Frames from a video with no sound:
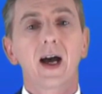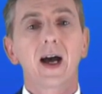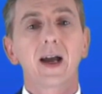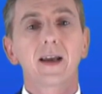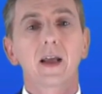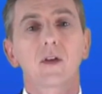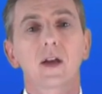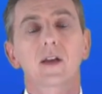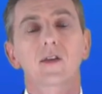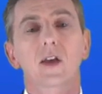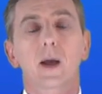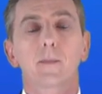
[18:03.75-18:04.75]
in the higher level
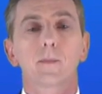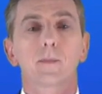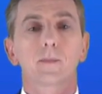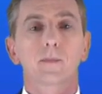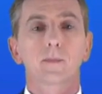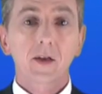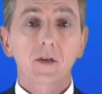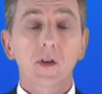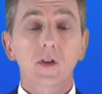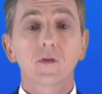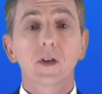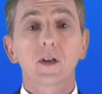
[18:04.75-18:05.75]
exam. By the end
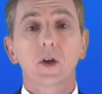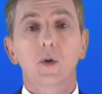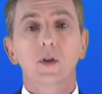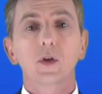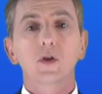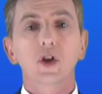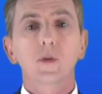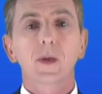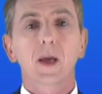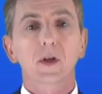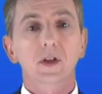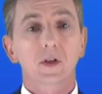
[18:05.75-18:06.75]
of this video, you should
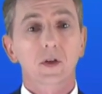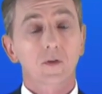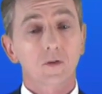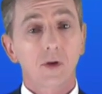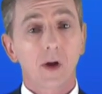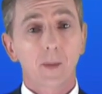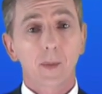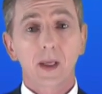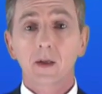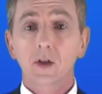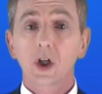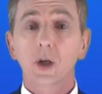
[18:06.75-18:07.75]
be able to
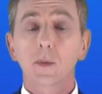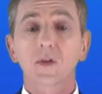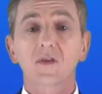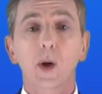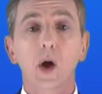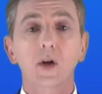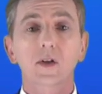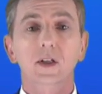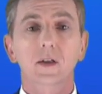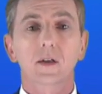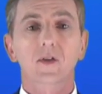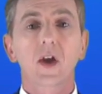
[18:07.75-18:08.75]
describe, in terms of
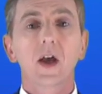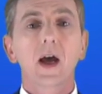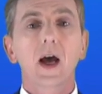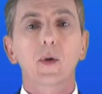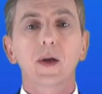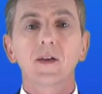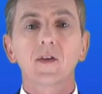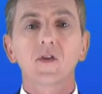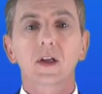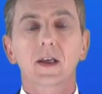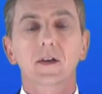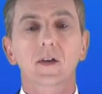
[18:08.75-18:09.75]
particles, how
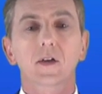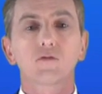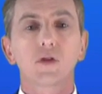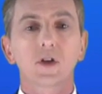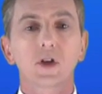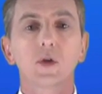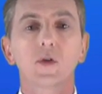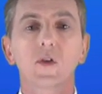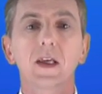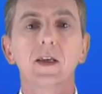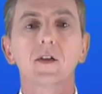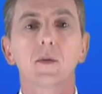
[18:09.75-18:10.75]
insulators
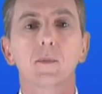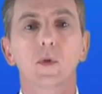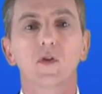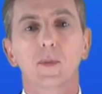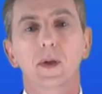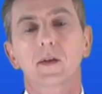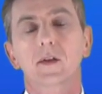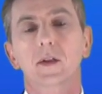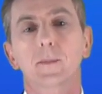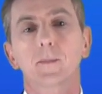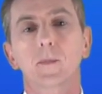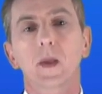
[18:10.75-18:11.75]
reduce heat
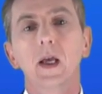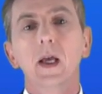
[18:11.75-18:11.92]
movement.